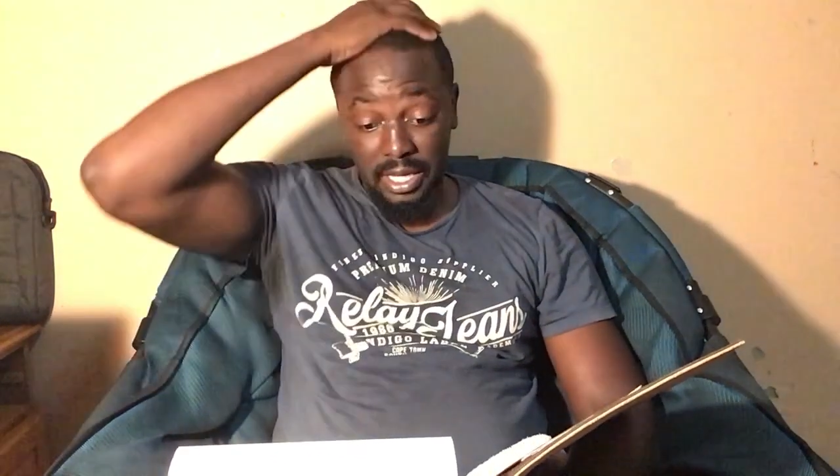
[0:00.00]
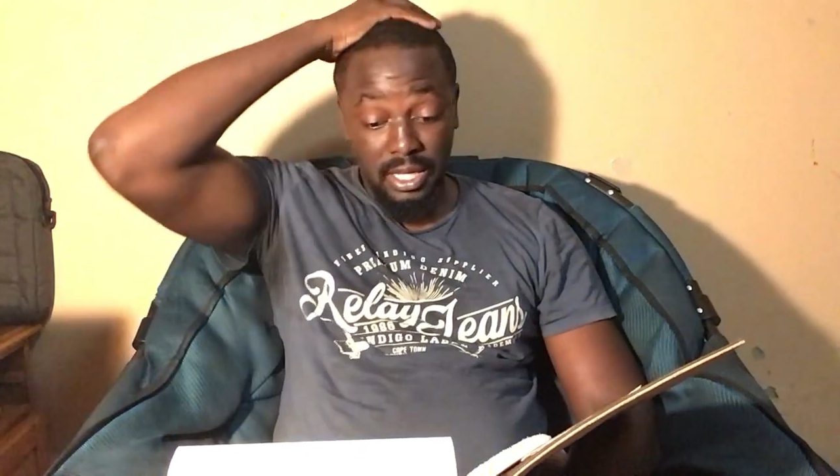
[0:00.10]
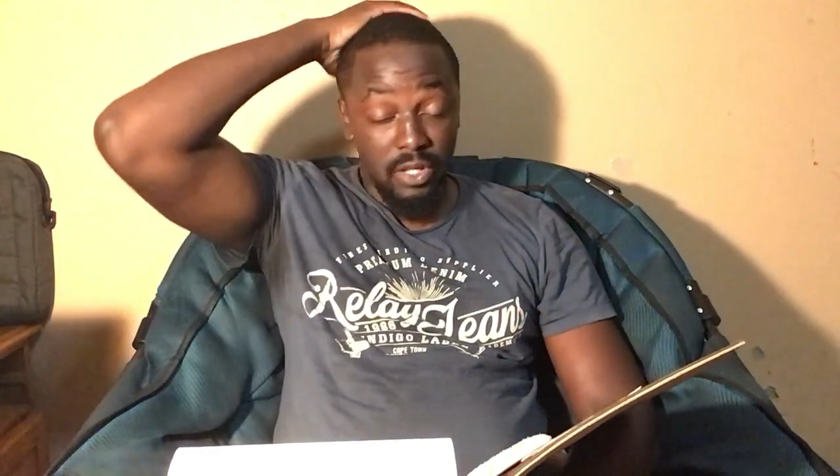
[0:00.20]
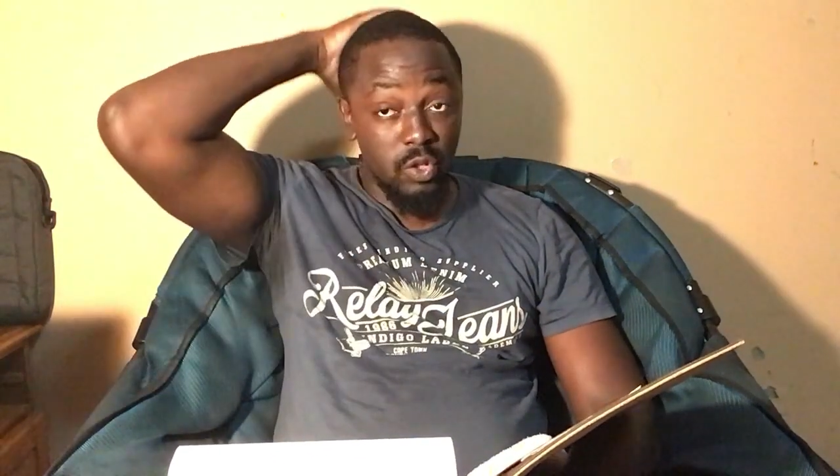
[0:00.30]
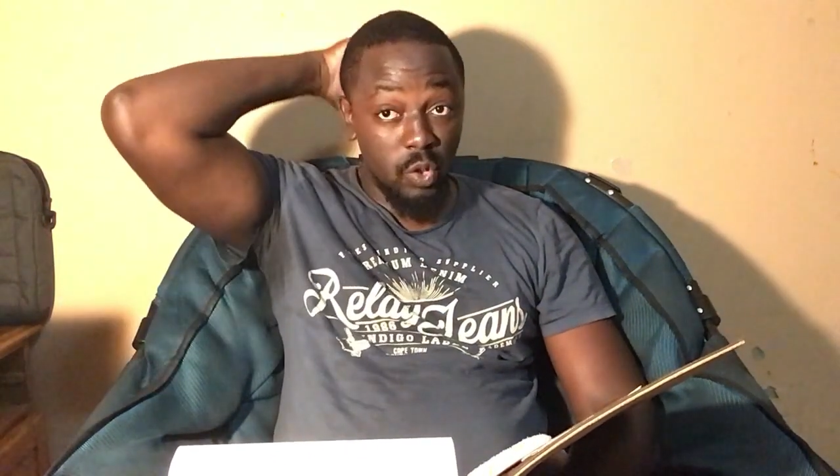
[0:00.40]

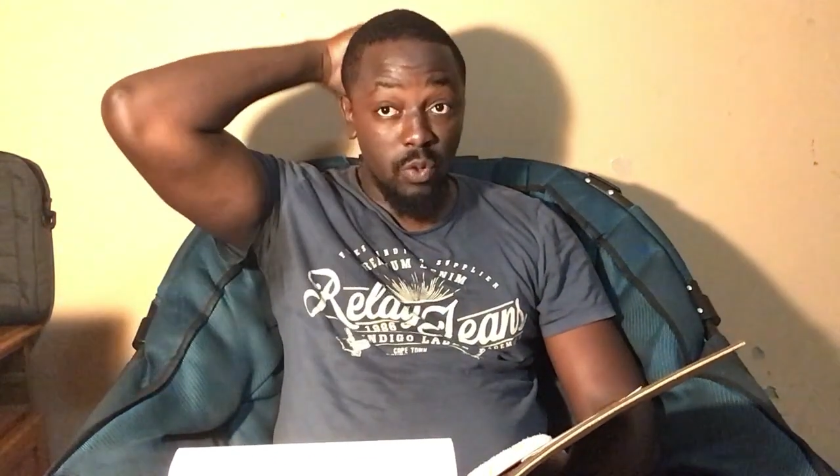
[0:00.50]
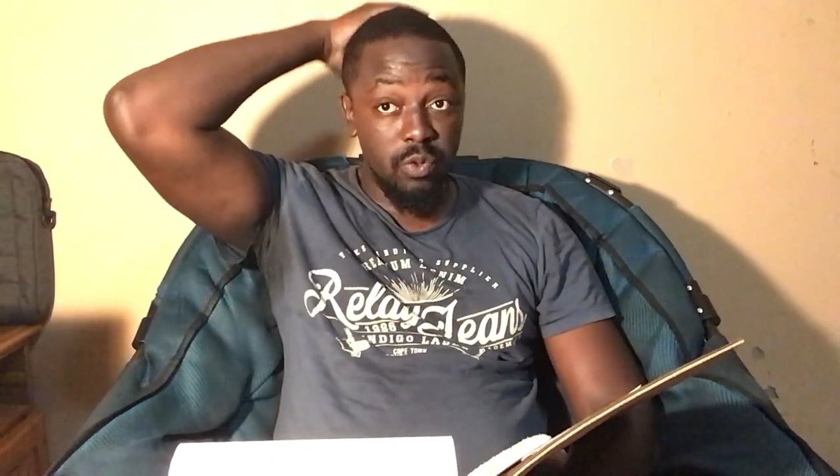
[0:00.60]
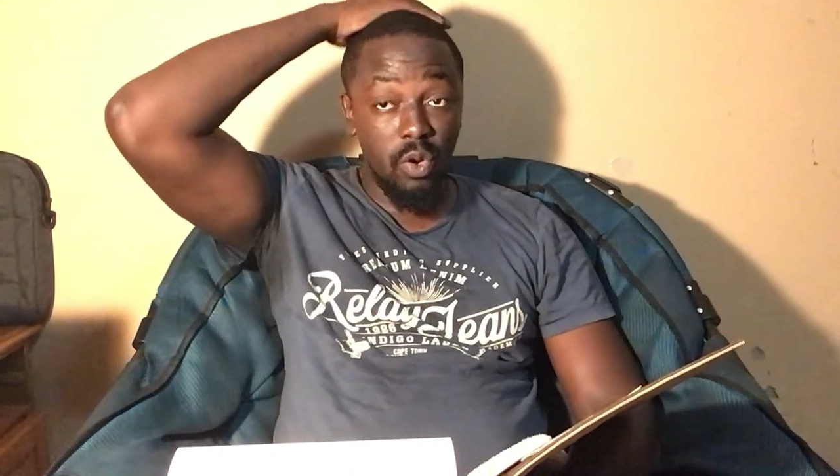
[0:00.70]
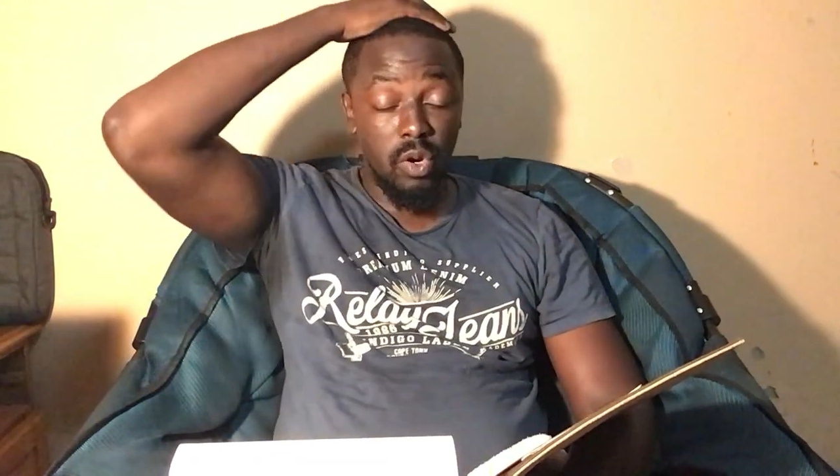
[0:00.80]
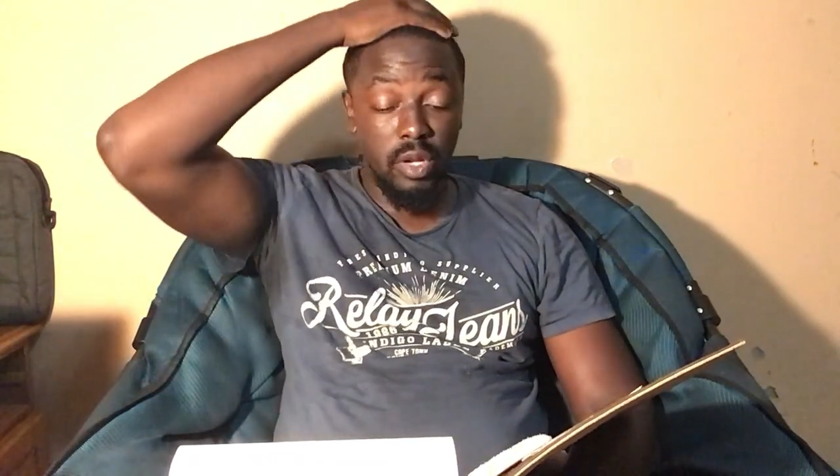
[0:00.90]
and so
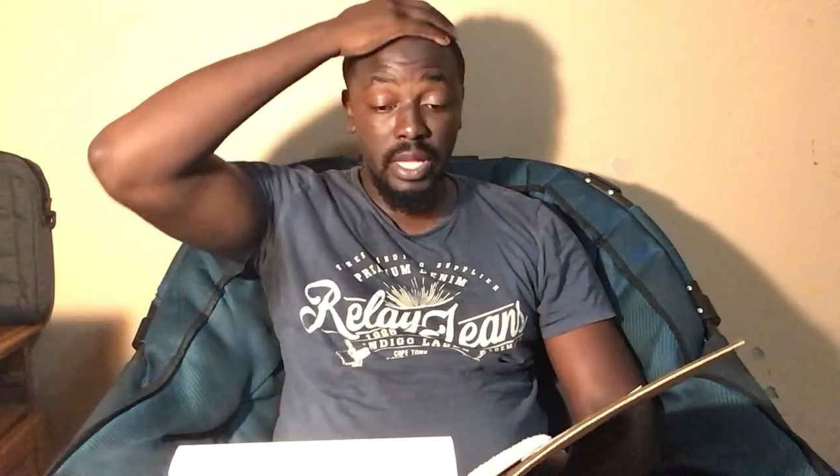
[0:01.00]
forth.